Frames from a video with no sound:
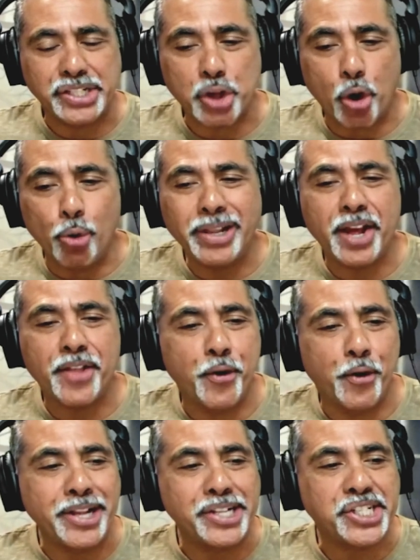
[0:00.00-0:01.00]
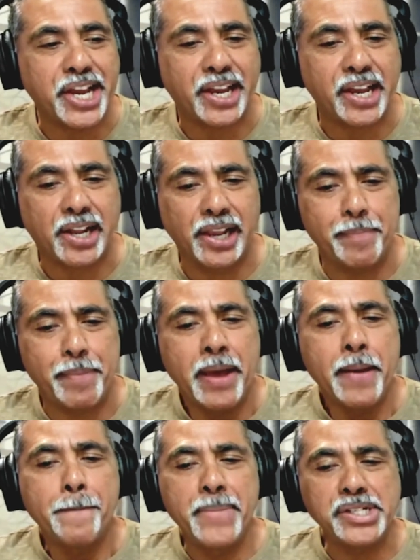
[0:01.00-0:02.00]
It's only a thirty second clip.
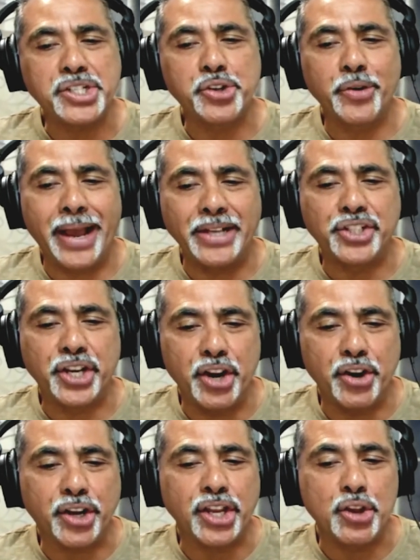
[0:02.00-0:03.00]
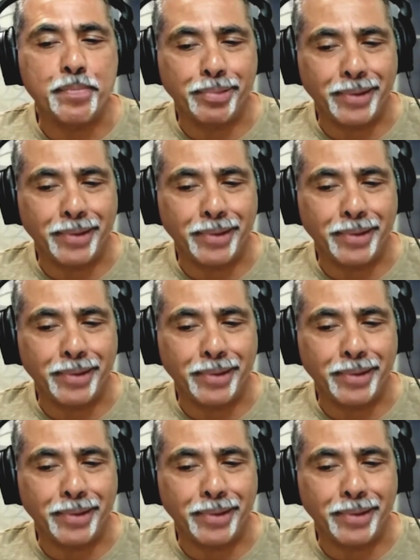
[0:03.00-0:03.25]
Mister Engineer, can you